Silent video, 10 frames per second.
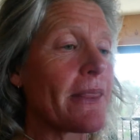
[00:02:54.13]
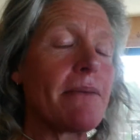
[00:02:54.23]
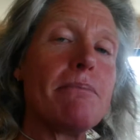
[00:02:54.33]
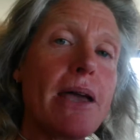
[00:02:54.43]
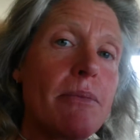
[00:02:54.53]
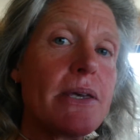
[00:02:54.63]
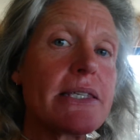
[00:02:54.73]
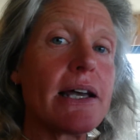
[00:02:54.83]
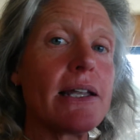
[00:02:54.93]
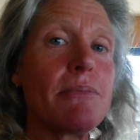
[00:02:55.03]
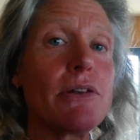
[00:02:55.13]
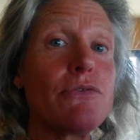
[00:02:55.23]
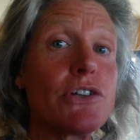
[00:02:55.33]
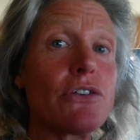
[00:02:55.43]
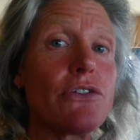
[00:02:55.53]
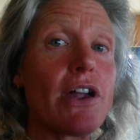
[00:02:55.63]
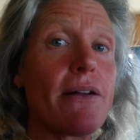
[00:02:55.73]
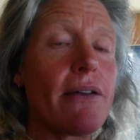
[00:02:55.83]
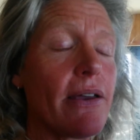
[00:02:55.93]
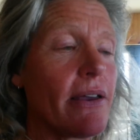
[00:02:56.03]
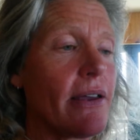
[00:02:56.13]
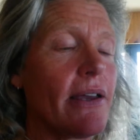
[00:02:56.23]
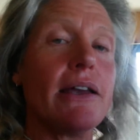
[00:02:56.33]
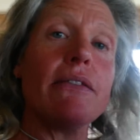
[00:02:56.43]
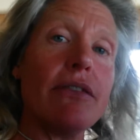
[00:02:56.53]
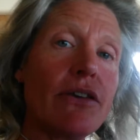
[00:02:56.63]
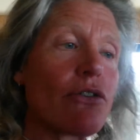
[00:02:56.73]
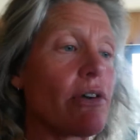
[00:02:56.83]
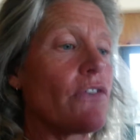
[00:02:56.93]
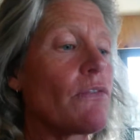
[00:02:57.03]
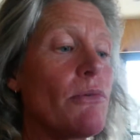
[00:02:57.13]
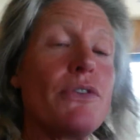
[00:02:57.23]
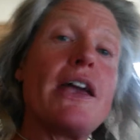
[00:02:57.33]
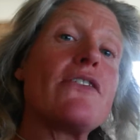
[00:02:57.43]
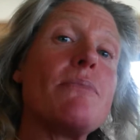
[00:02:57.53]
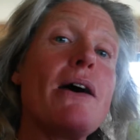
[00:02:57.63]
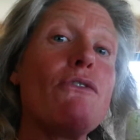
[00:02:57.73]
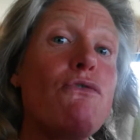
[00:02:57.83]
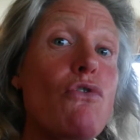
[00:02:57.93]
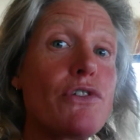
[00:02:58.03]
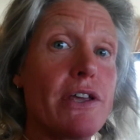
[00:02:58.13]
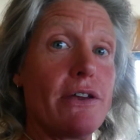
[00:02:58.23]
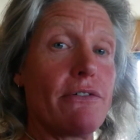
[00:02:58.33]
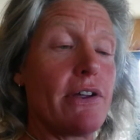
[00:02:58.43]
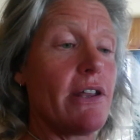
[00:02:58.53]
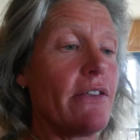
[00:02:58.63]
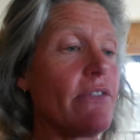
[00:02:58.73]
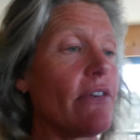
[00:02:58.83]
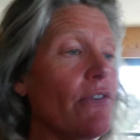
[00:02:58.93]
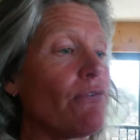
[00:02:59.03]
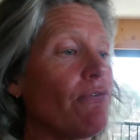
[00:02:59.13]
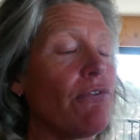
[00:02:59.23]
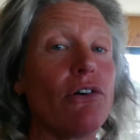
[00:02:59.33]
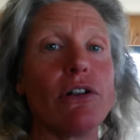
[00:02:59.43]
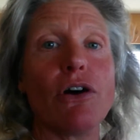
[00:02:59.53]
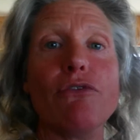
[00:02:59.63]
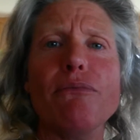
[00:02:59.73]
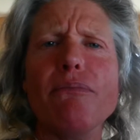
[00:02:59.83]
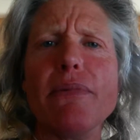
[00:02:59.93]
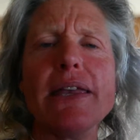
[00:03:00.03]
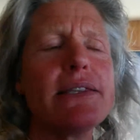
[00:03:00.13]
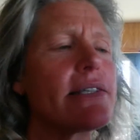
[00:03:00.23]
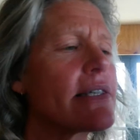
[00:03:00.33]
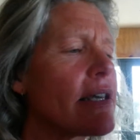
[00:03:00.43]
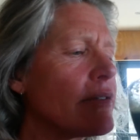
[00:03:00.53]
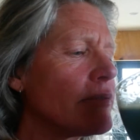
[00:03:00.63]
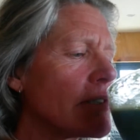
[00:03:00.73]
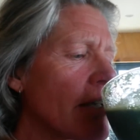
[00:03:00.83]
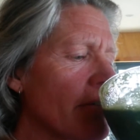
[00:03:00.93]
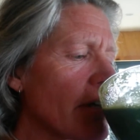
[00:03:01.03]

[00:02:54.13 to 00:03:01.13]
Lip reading: and maybe a tiny bit of ginger. This green smoothie has about 40 ingredients. It's full of mint. Let's have a